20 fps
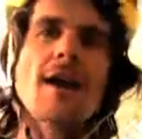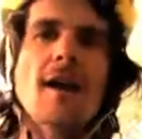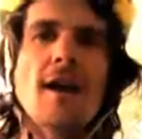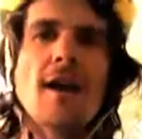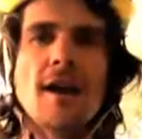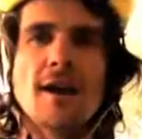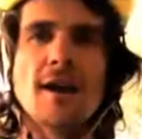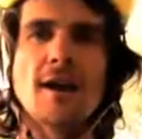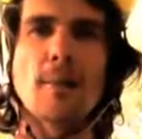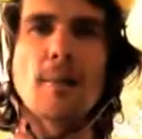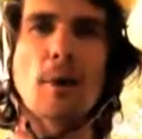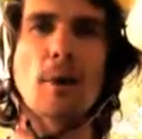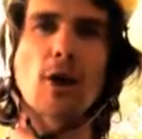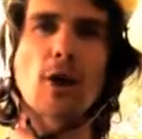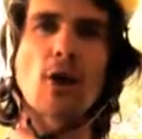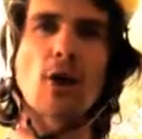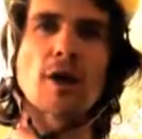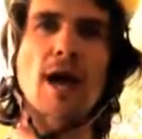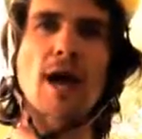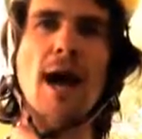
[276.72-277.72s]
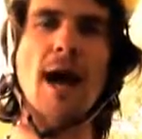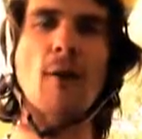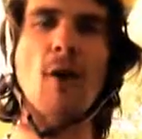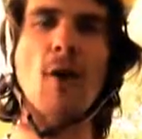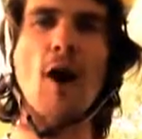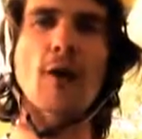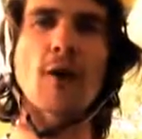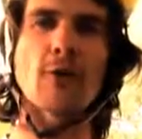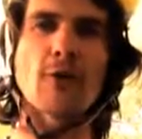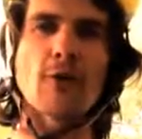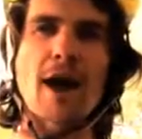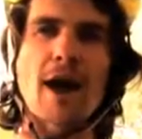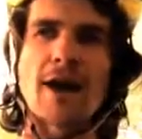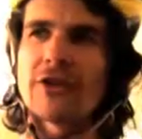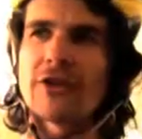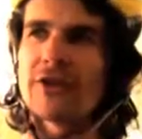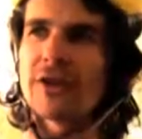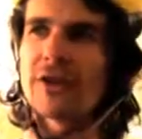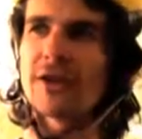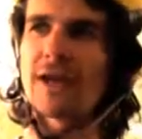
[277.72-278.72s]
calorie restriction, breatharianism,
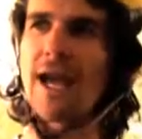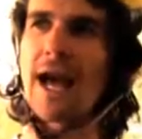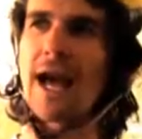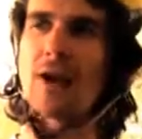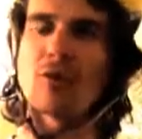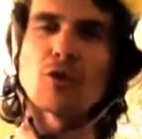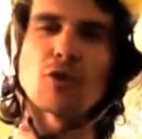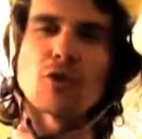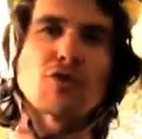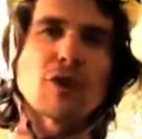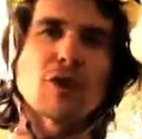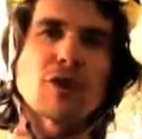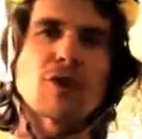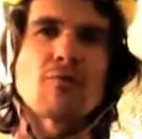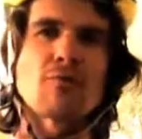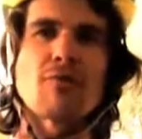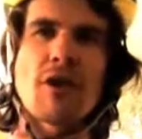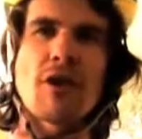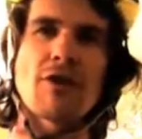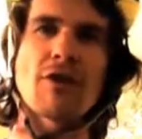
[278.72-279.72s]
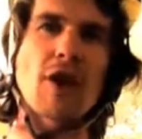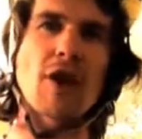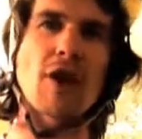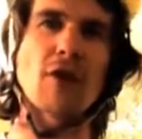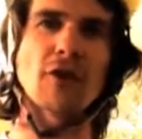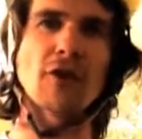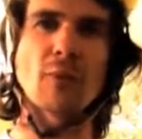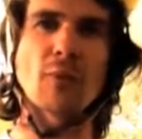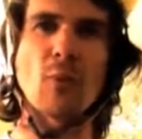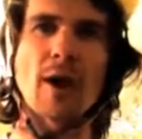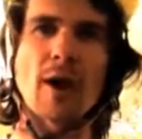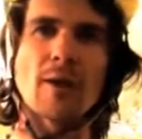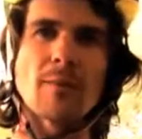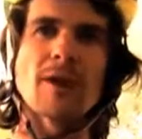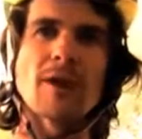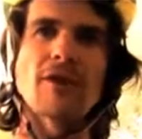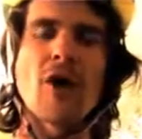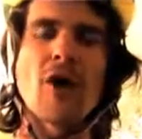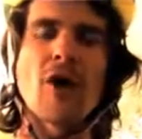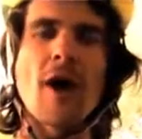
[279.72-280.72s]
wannabe diet that I
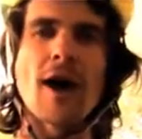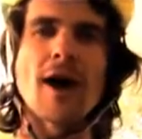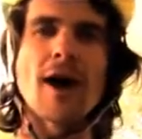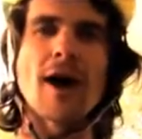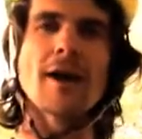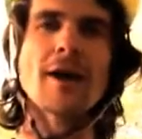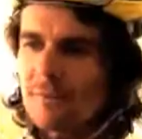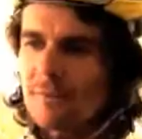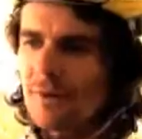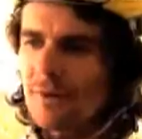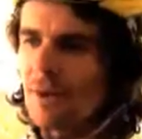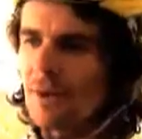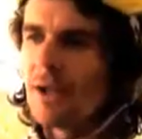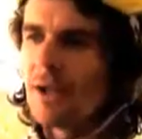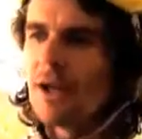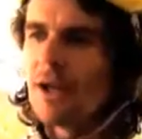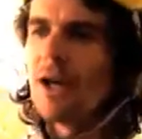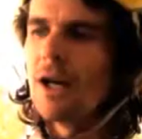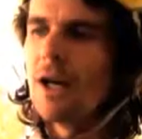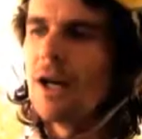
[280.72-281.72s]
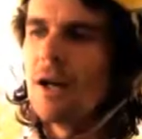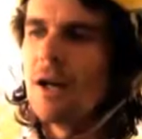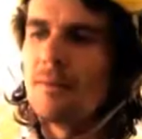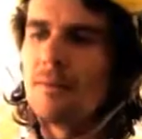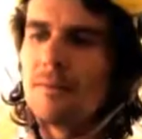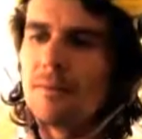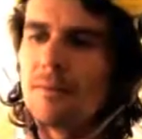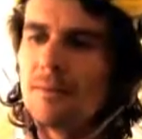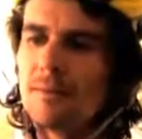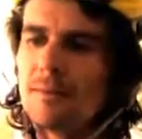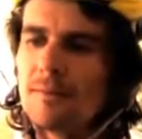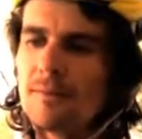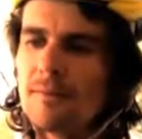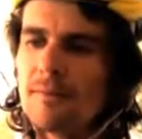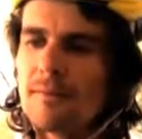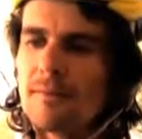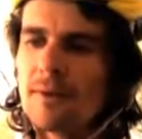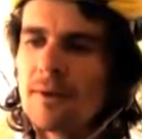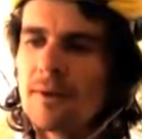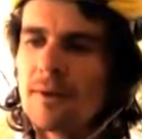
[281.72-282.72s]
didn't know what's going on. I listen to these people
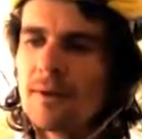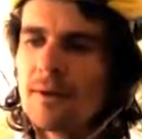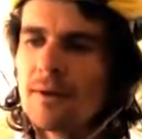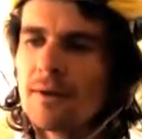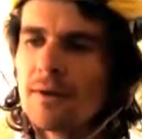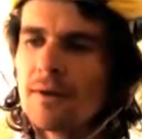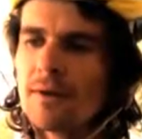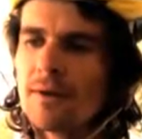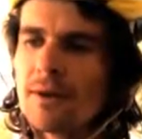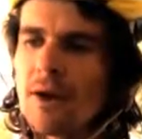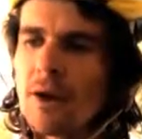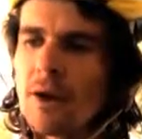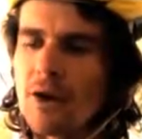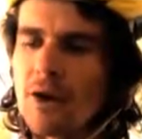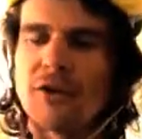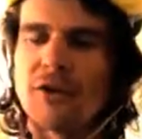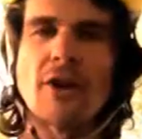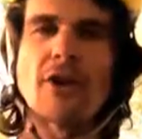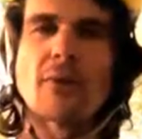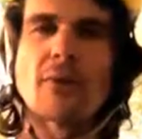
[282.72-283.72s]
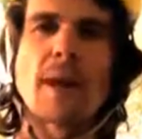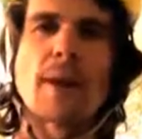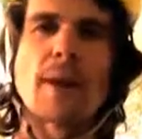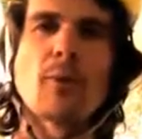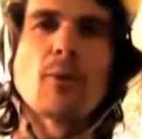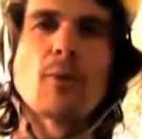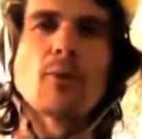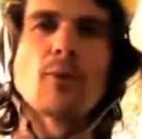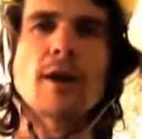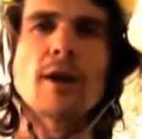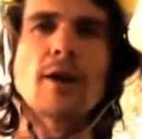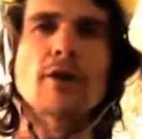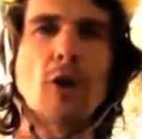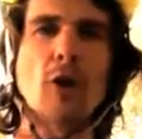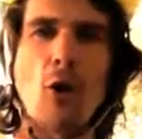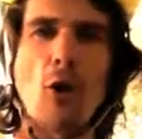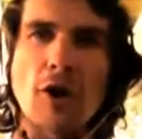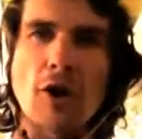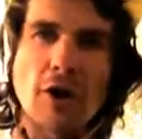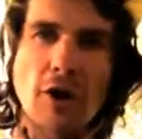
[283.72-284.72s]
talking a lot but not even saying anything,
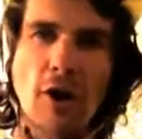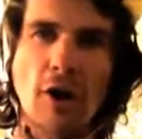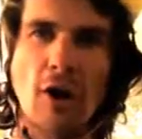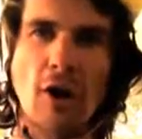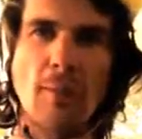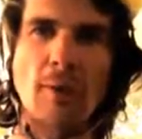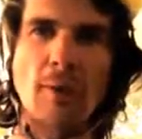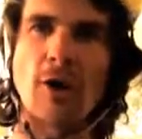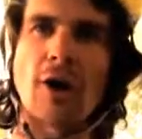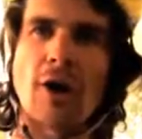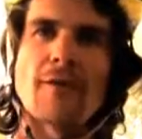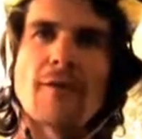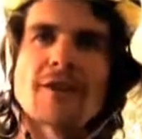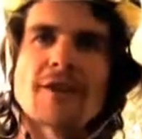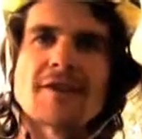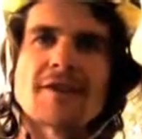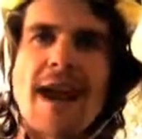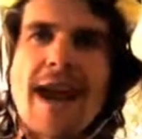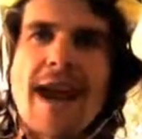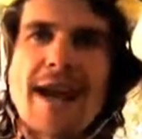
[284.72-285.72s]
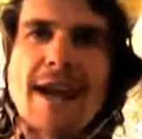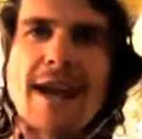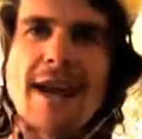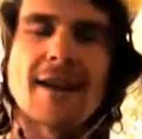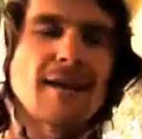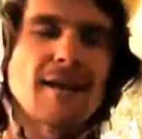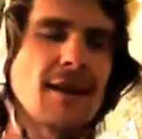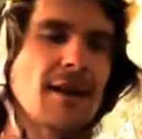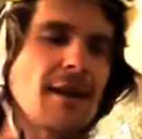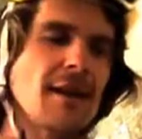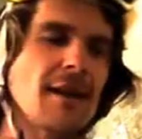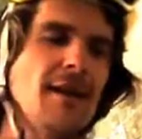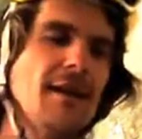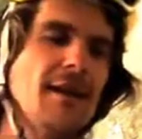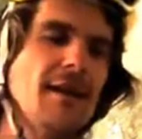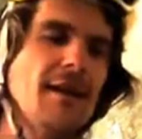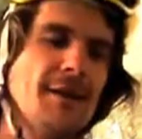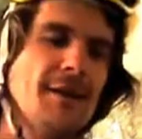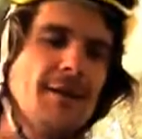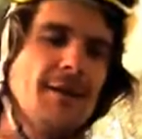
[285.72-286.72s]
and so it's easy to be
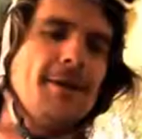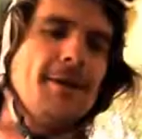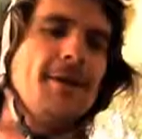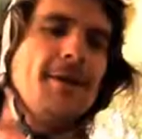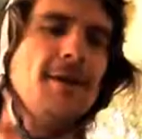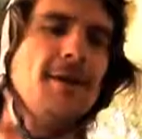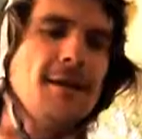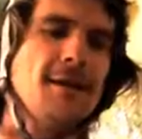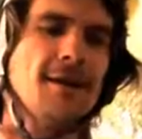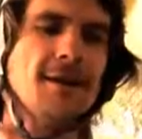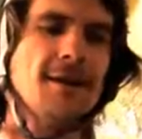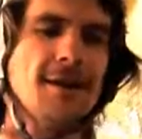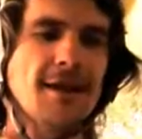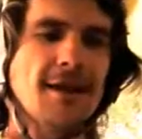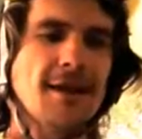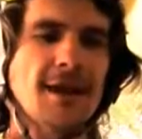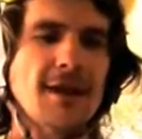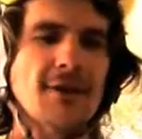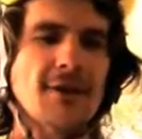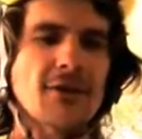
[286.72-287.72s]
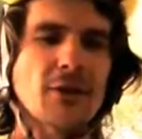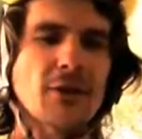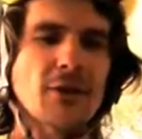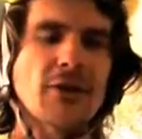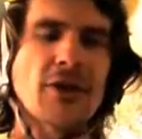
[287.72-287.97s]
confused when you're undercarb.